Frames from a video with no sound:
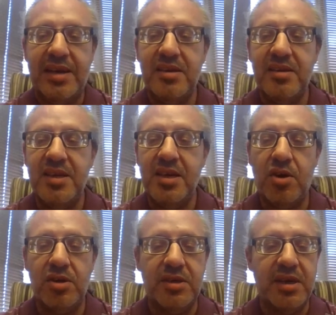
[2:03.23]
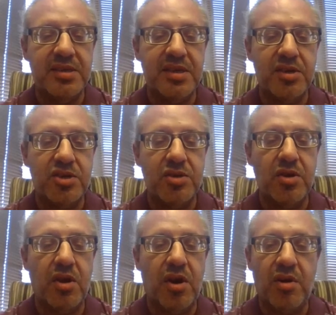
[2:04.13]
and the
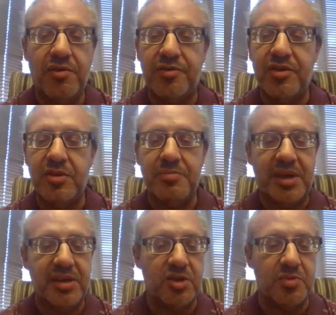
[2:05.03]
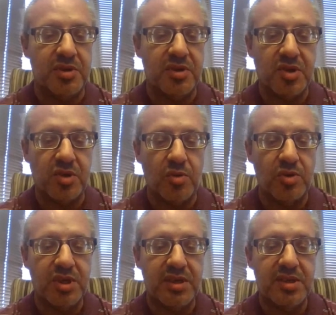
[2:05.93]
decolonization of the management
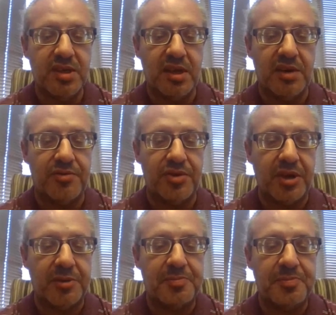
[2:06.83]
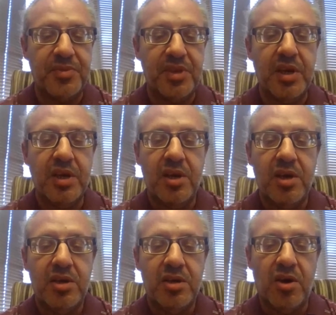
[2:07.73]
discourse in South Africa.
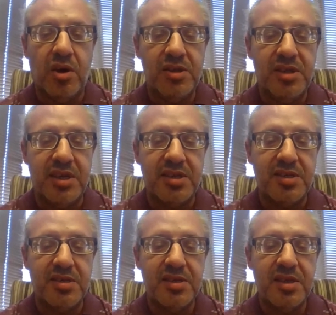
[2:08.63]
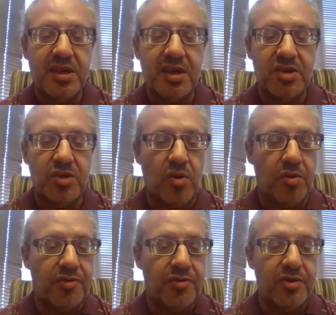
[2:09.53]
Context kicks
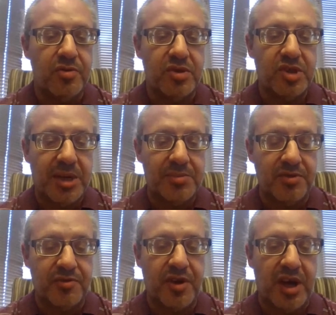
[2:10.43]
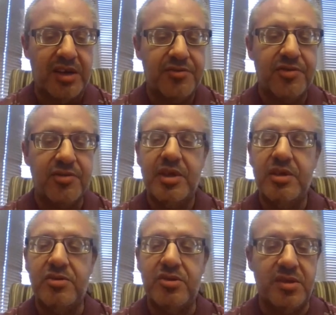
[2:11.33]
off with chapter five,
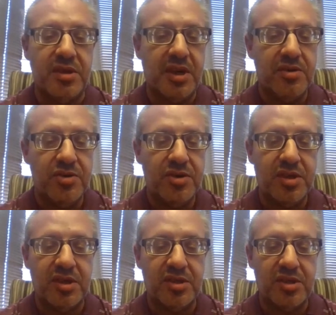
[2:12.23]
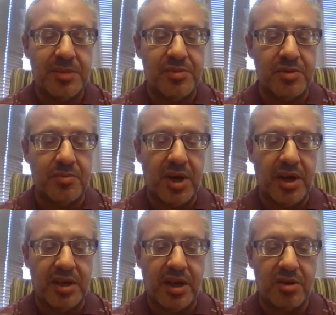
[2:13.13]
which is an interesting chapter
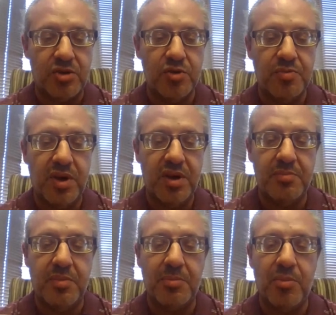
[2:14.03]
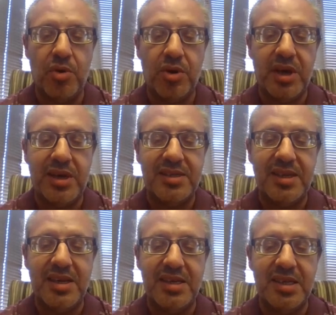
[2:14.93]
by Katumba, Maboke,
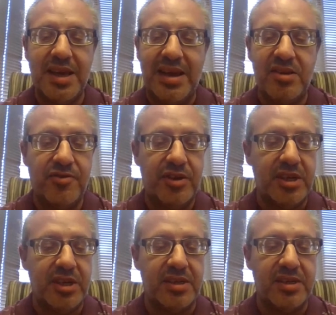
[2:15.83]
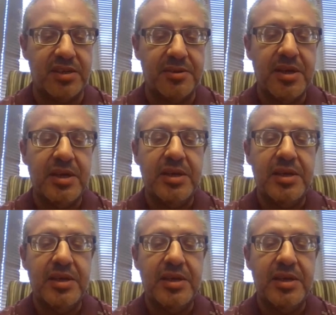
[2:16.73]
Teles, and Van der Linde,